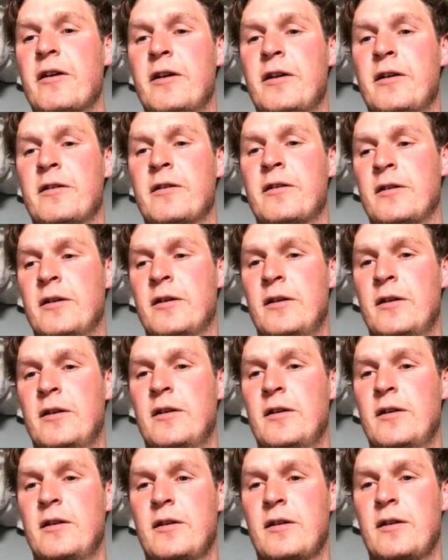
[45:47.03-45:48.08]
And
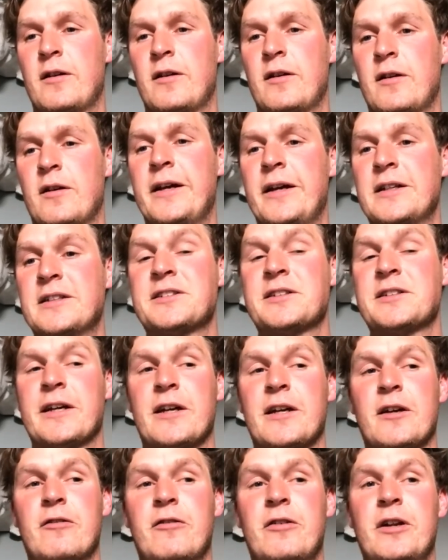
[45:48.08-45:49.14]
it is
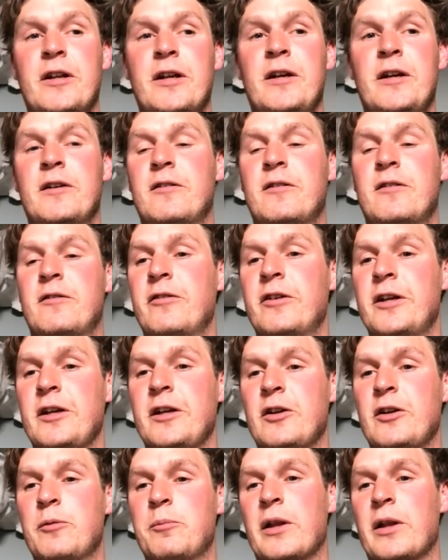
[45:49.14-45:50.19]
like a really, really
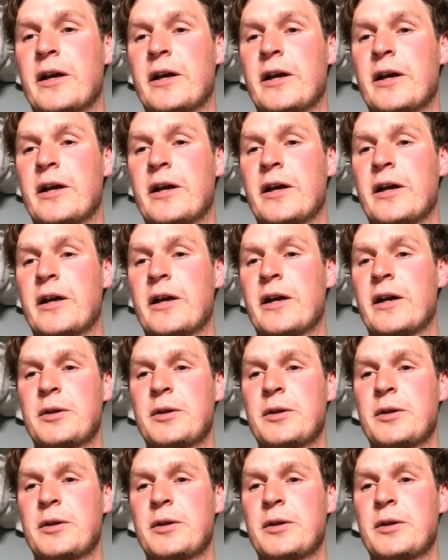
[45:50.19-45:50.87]
good place.